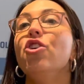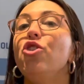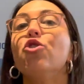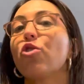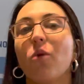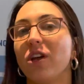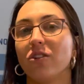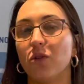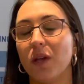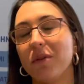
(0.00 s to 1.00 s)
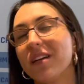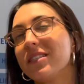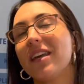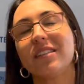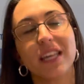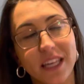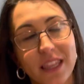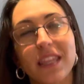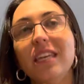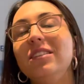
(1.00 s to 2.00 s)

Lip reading: you don't know what you're doing, because that is like the